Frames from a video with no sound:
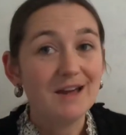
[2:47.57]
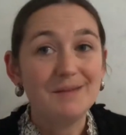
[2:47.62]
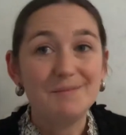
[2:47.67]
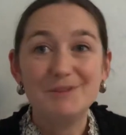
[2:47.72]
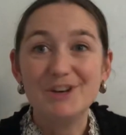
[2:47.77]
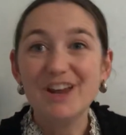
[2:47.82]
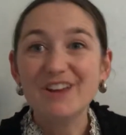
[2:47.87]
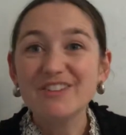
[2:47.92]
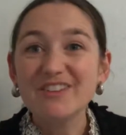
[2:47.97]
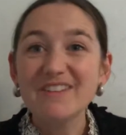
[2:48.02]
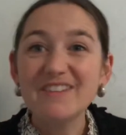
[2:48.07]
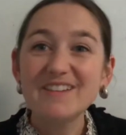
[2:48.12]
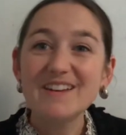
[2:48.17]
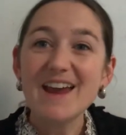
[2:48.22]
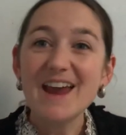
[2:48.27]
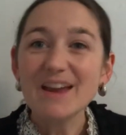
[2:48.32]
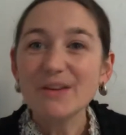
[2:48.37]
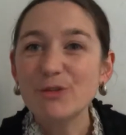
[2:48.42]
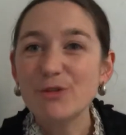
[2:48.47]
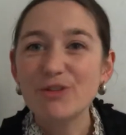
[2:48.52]
Not just
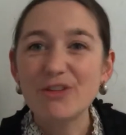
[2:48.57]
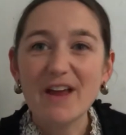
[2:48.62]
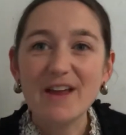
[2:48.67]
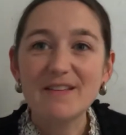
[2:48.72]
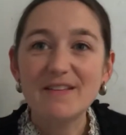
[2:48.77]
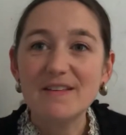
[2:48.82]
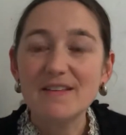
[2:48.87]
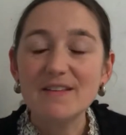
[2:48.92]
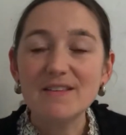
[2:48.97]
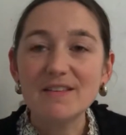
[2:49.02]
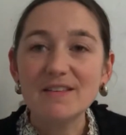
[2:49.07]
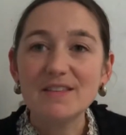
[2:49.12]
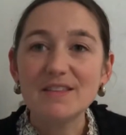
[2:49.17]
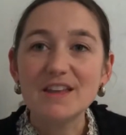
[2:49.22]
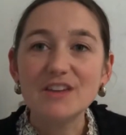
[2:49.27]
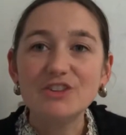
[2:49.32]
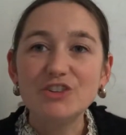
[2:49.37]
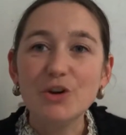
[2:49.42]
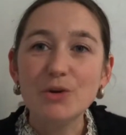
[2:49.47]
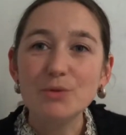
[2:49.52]
exercises
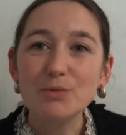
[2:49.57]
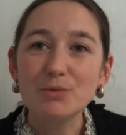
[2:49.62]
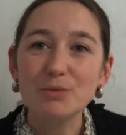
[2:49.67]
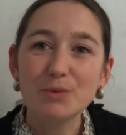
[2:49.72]
that don't